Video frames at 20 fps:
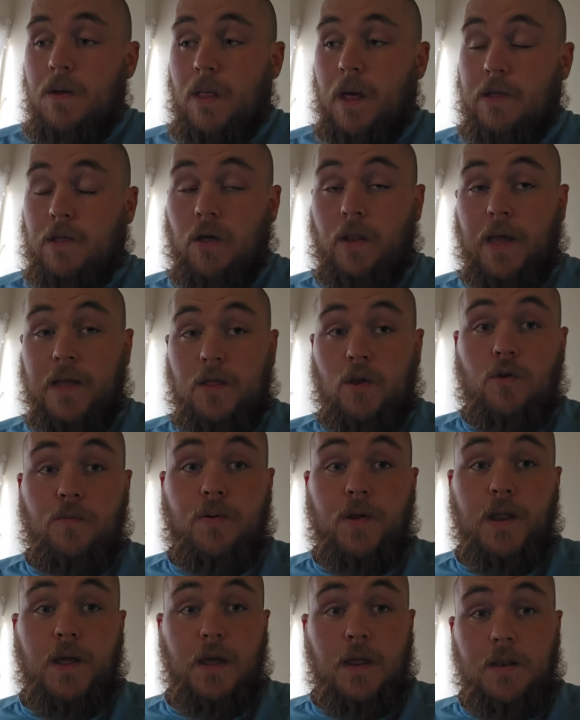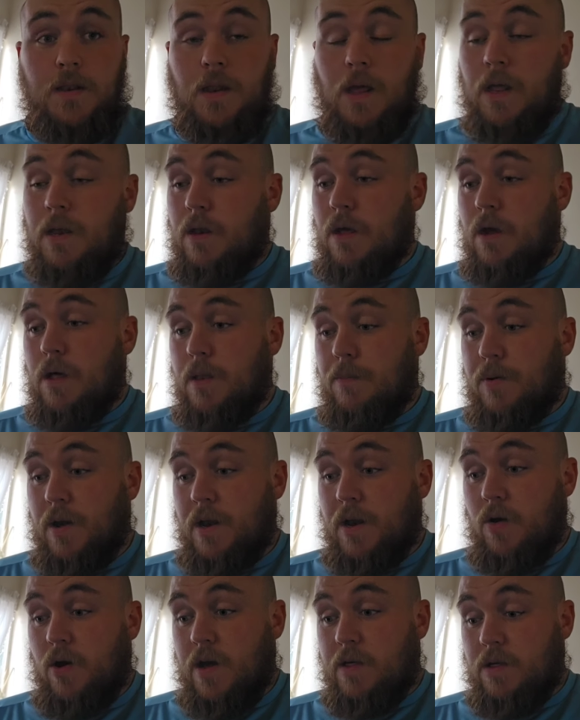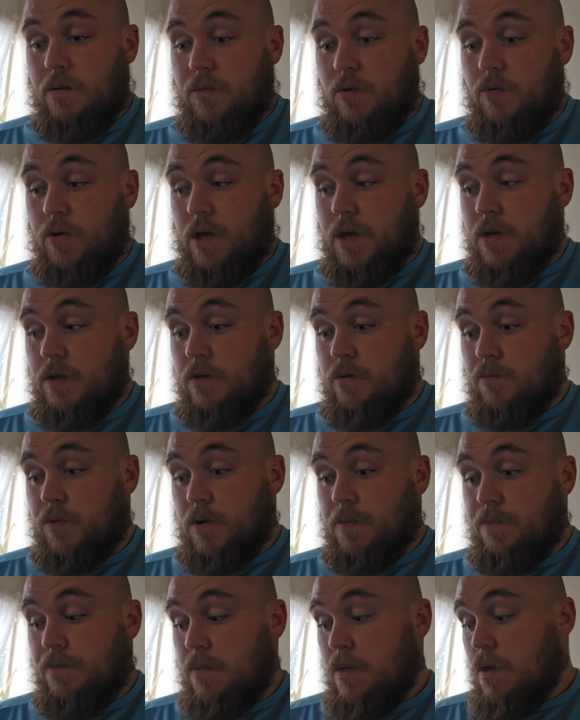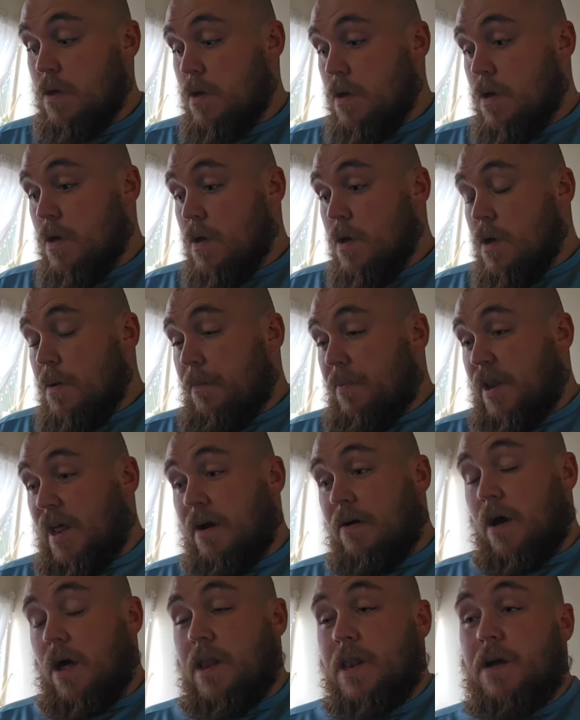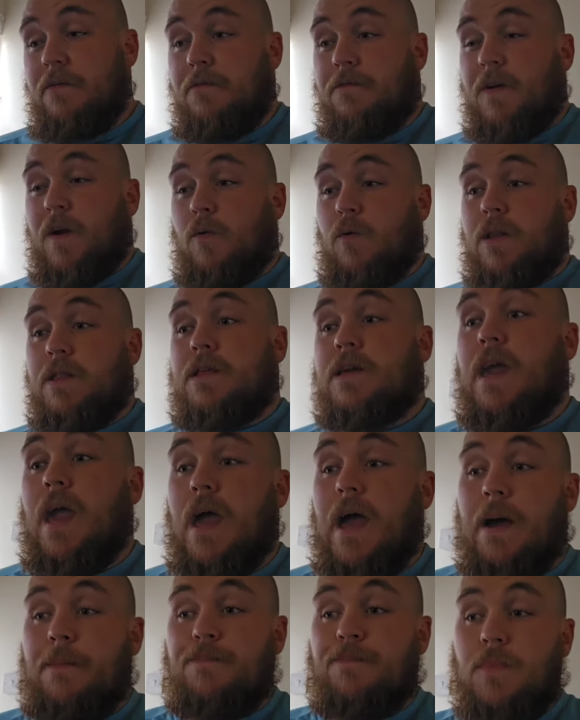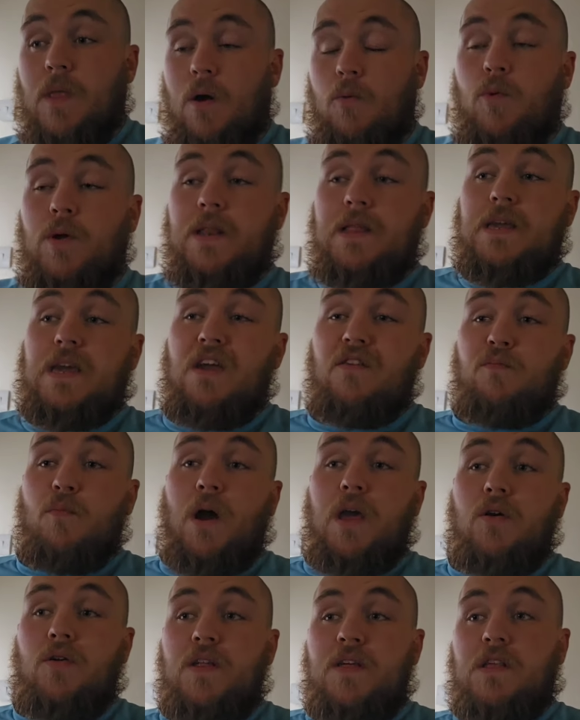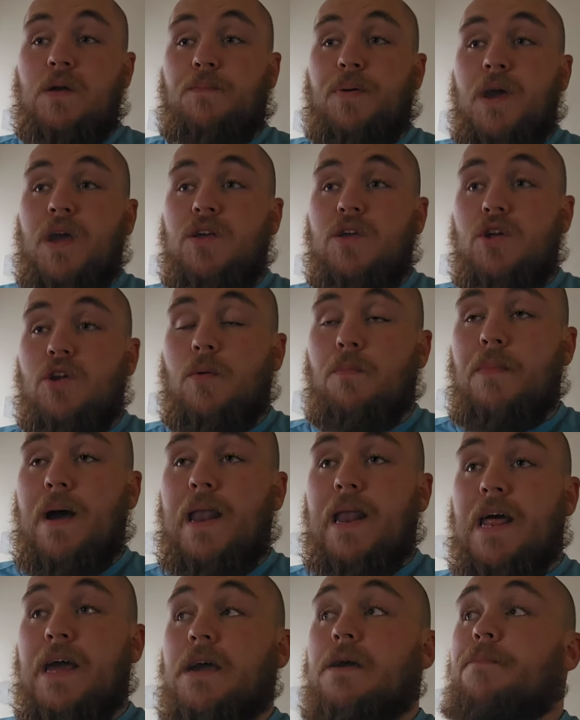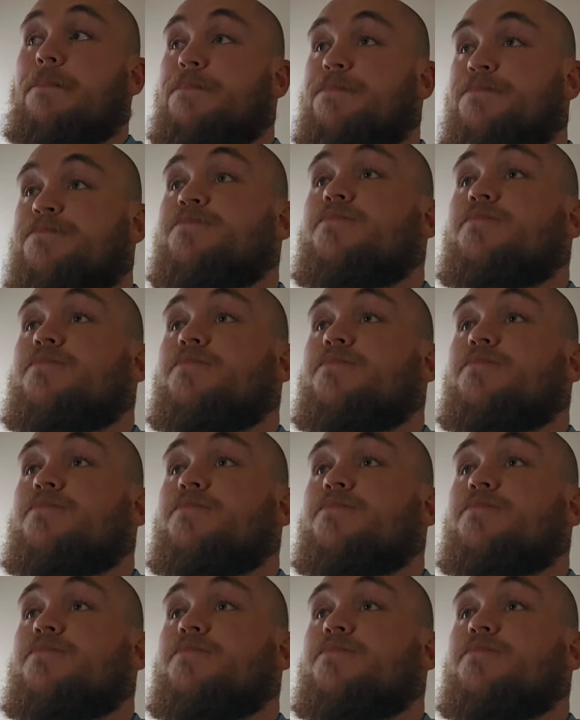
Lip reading: They do put it in the Planet Ice in Milton Keynes, but. But yeah, and the other thing I wanted to get at, I wanted to give my honest opinion on Matt Legg.